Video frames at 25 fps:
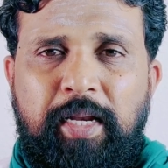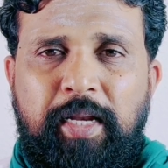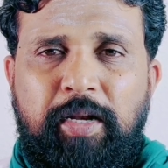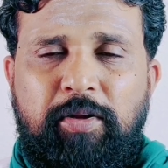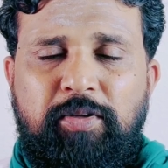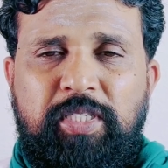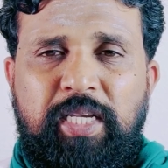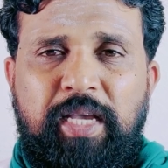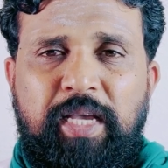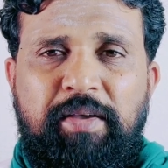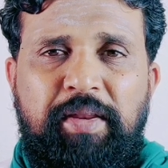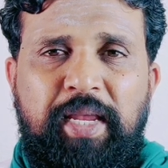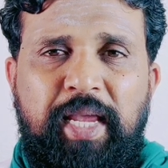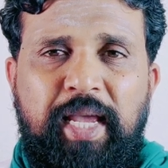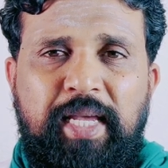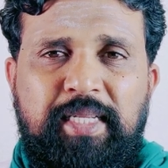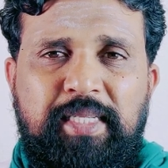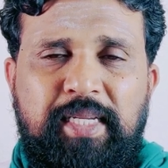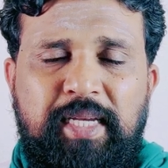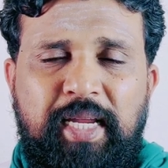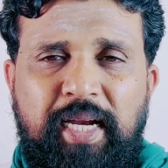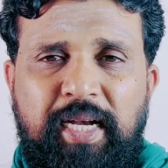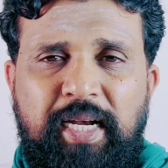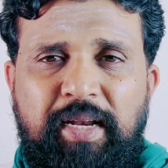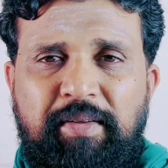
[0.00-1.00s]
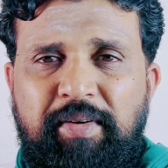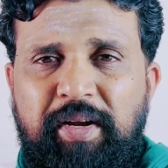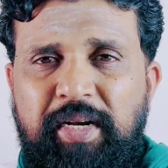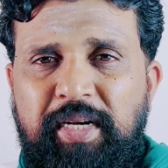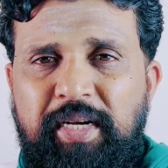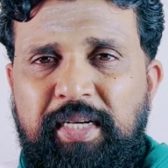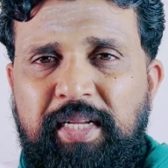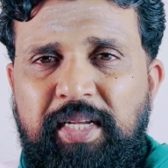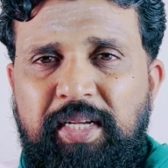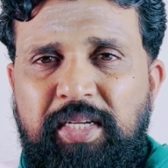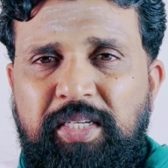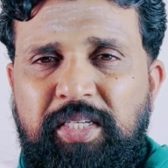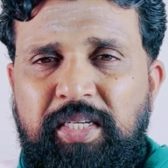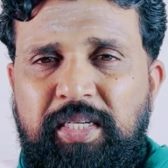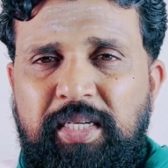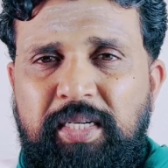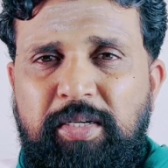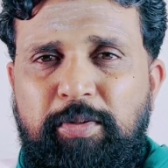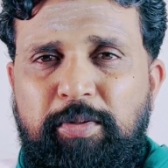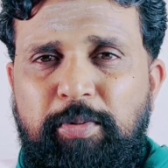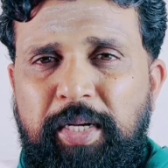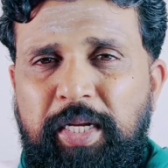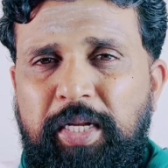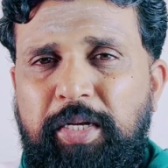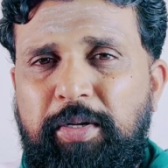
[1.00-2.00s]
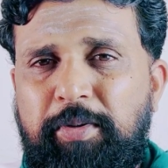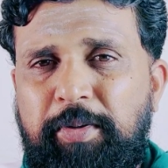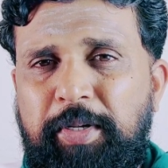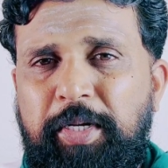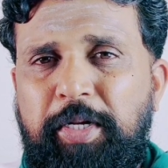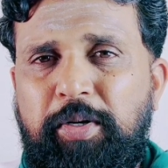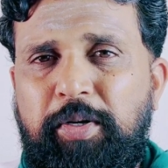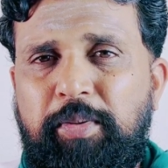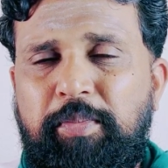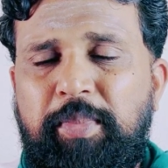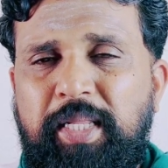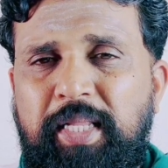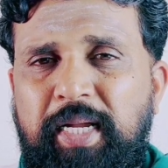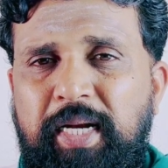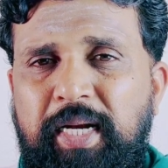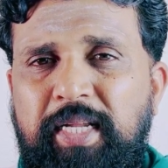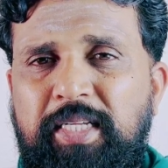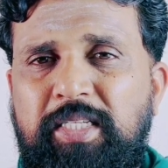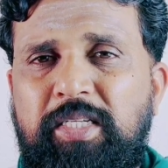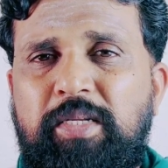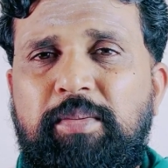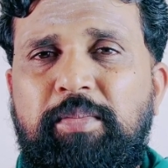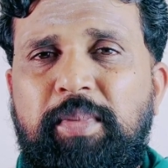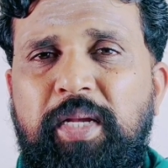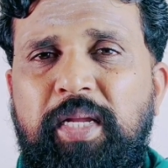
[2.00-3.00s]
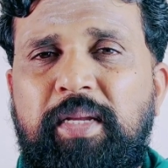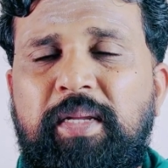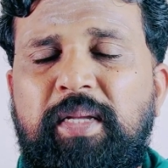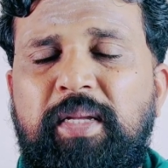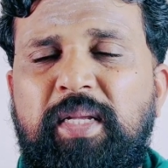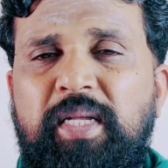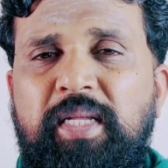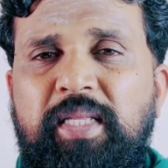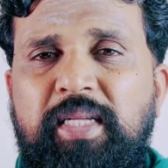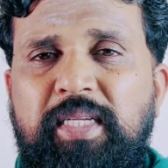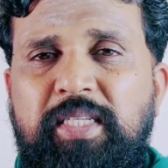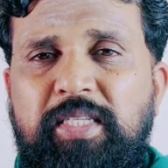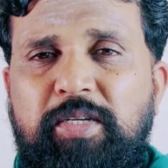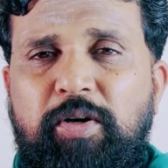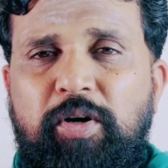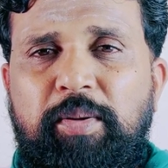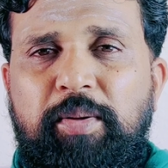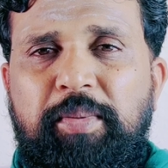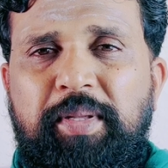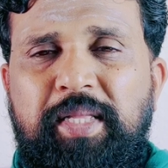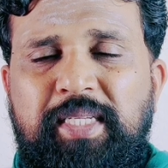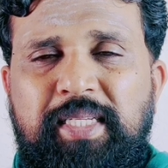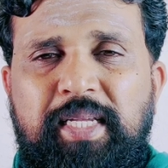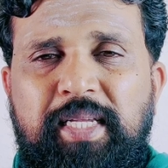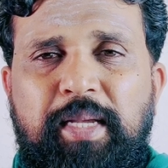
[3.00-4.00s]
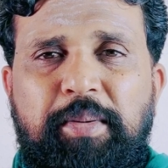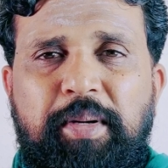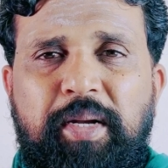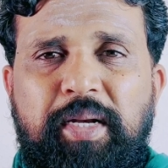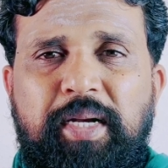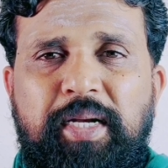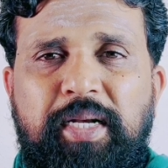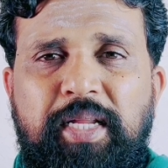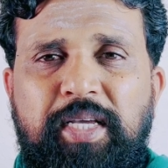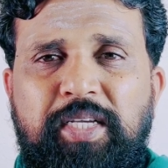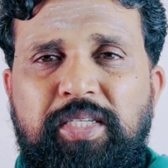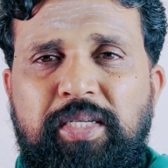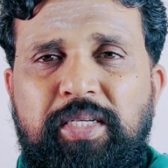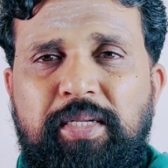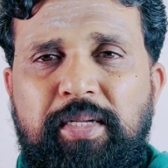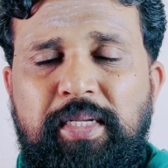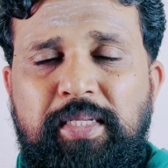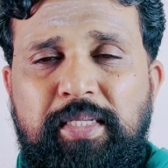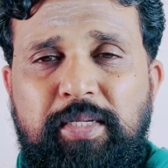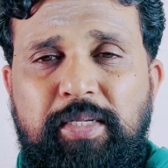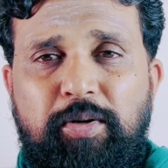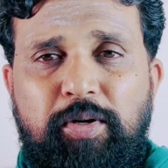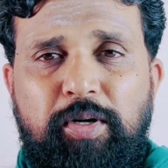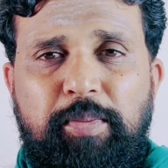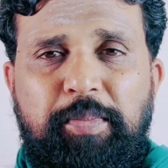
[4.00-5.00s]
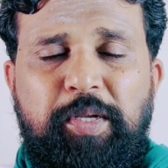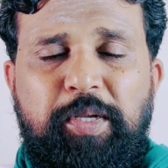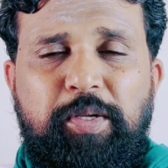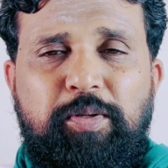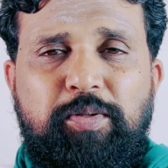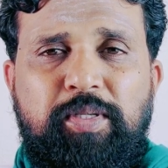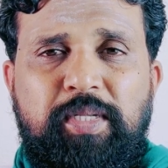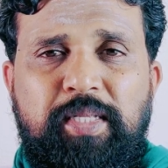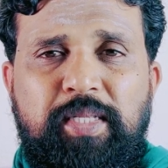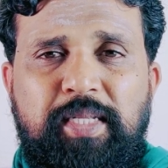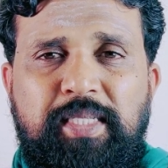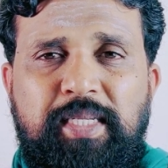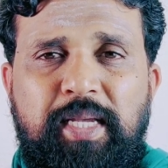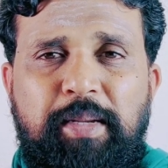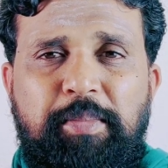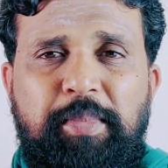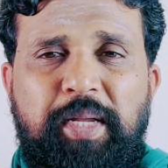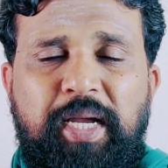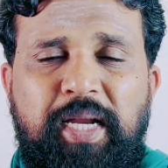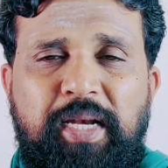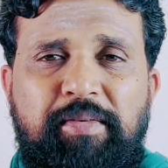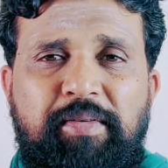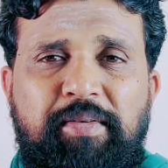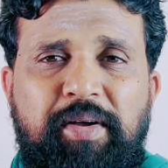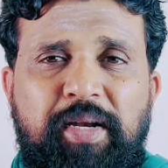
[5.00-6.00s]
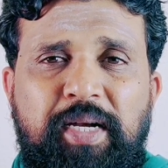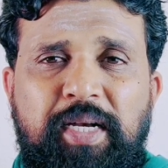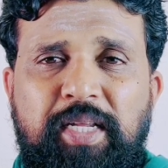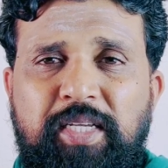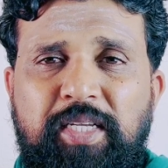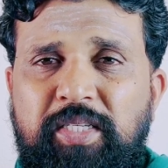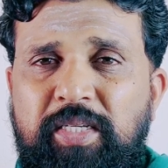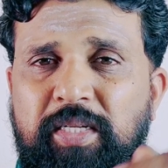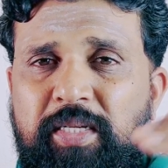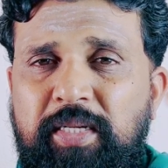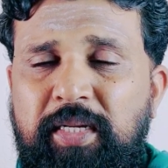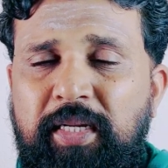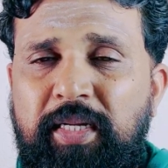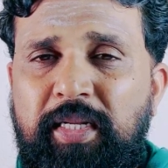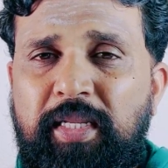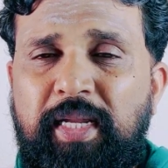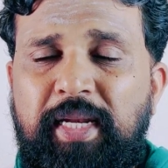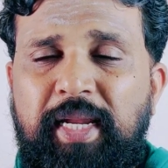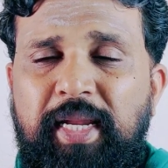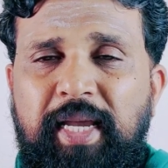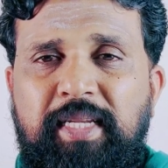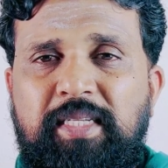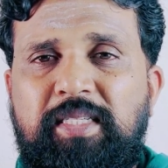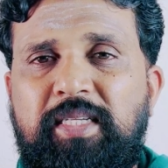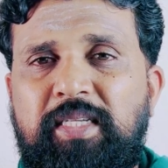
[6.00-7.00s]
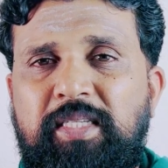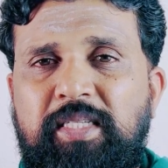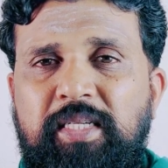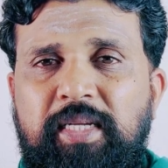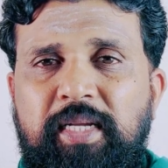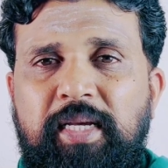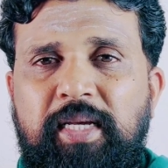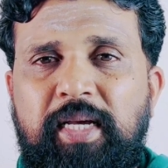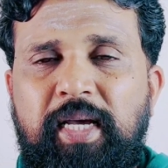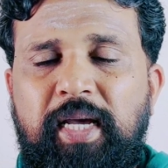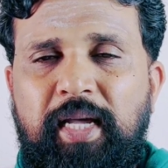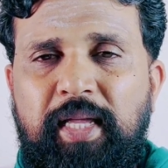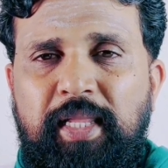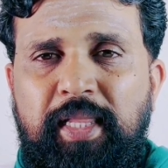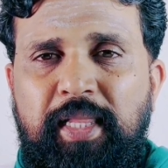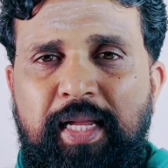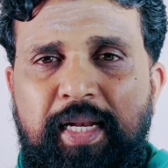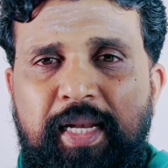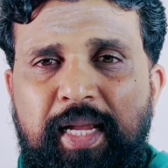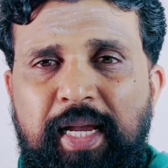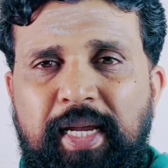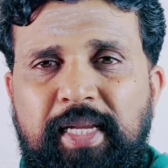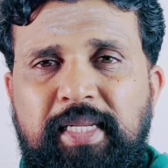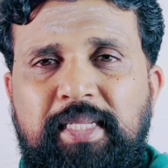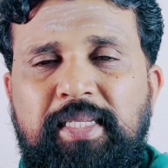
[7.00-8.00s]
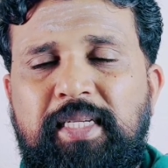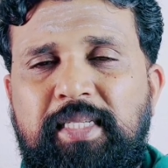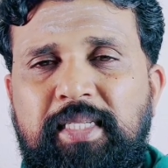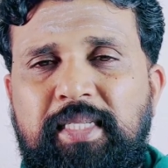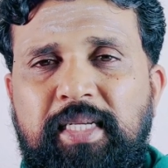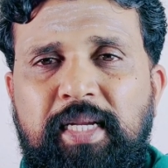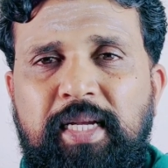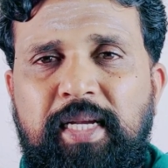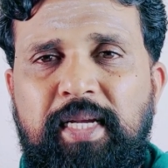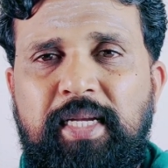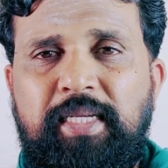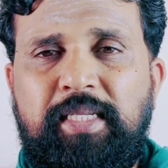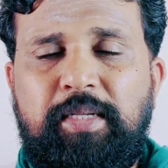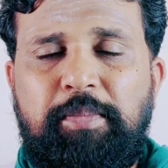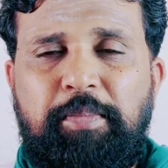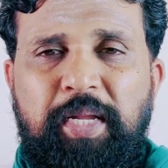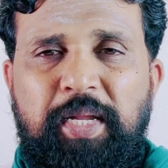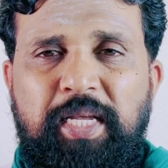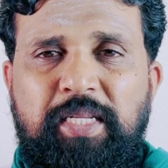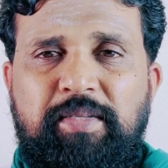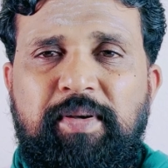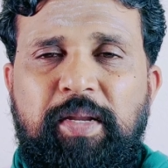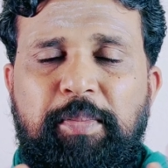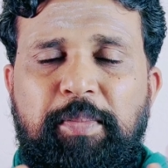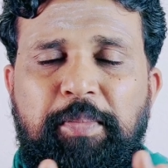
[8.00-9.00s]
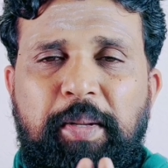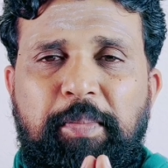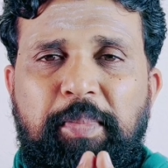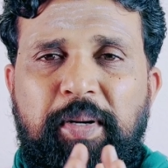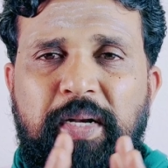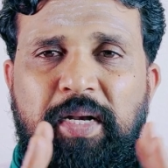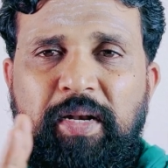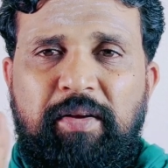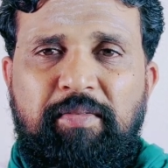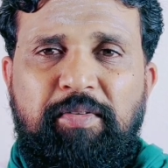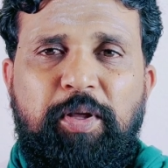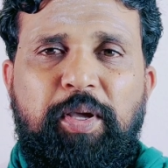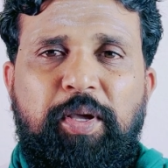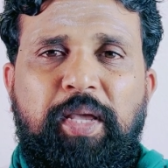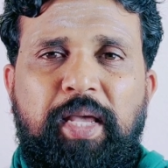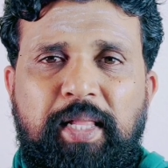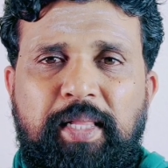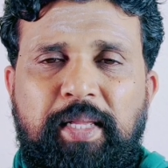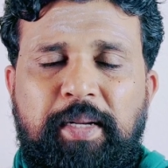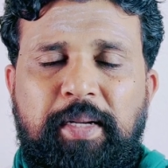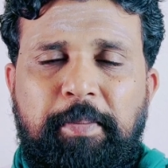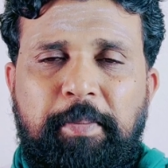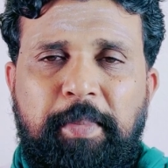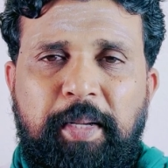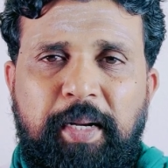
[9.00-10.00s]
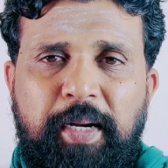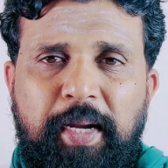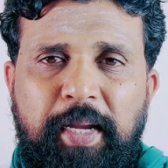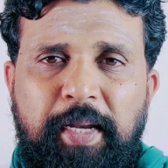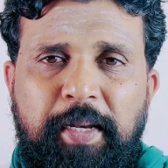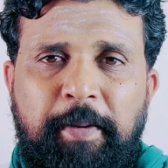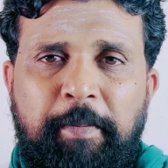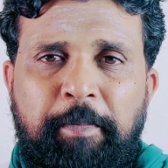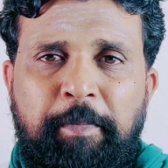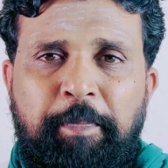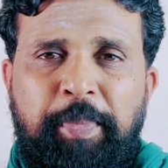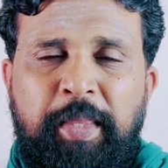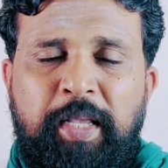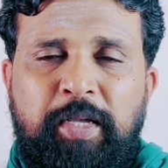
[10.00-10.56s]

Now, Cheri has a negative connotation in 2022, but that doesn't mean it's going to be the same connotation. It's going to be used in the same negative connotation in the 9th century. In the 9th century, it's a place where people live together, right?